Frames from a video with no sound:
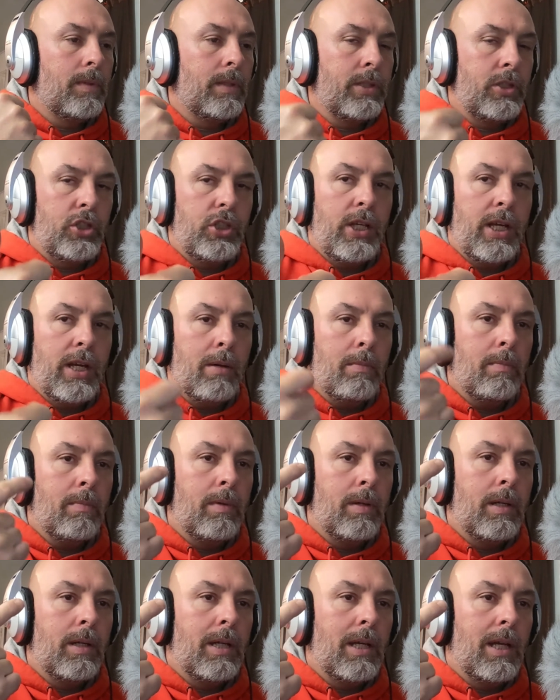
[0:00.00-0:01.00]
GM.
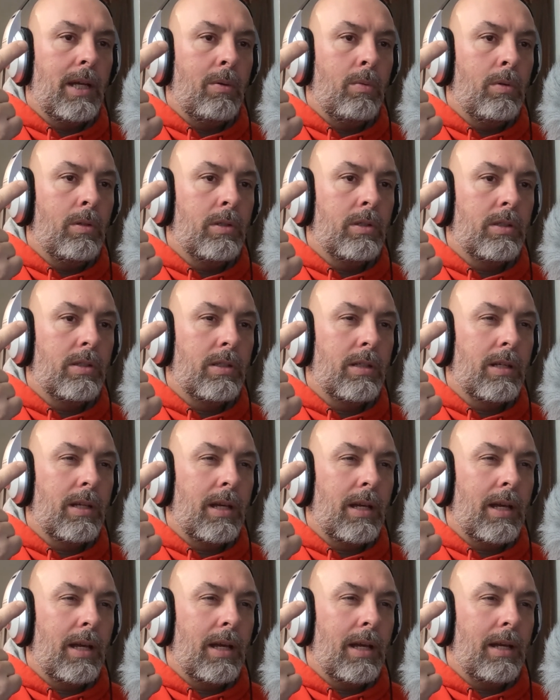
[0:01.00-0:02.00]
It was,
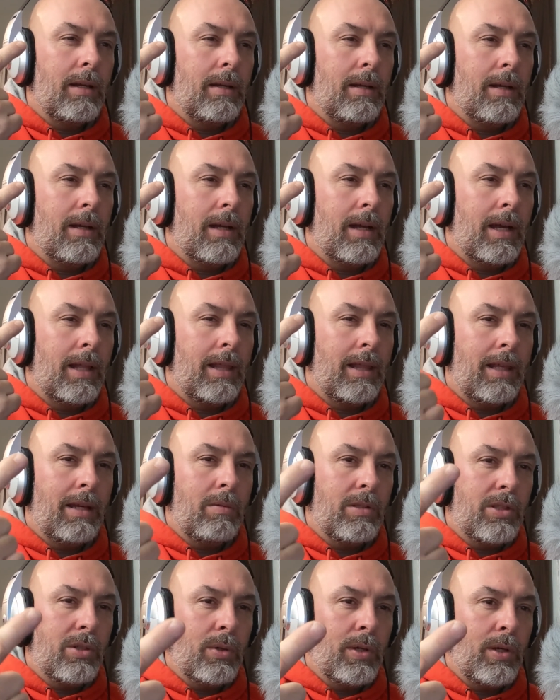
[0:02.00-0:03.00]
I think it
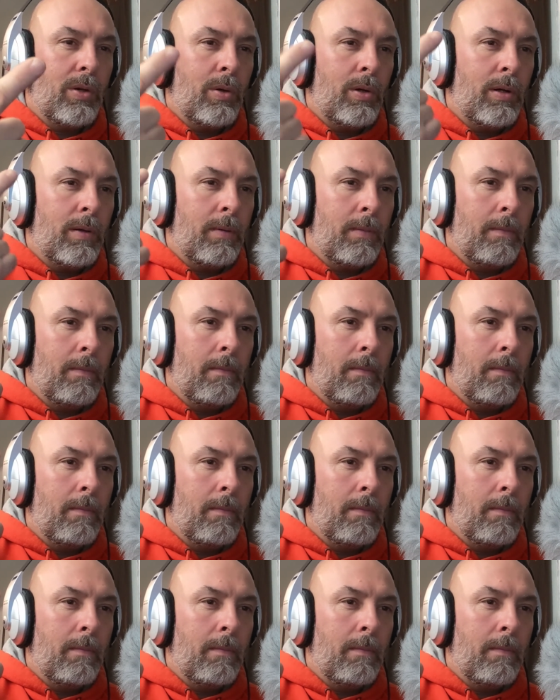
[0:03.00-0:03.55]
was Toyota,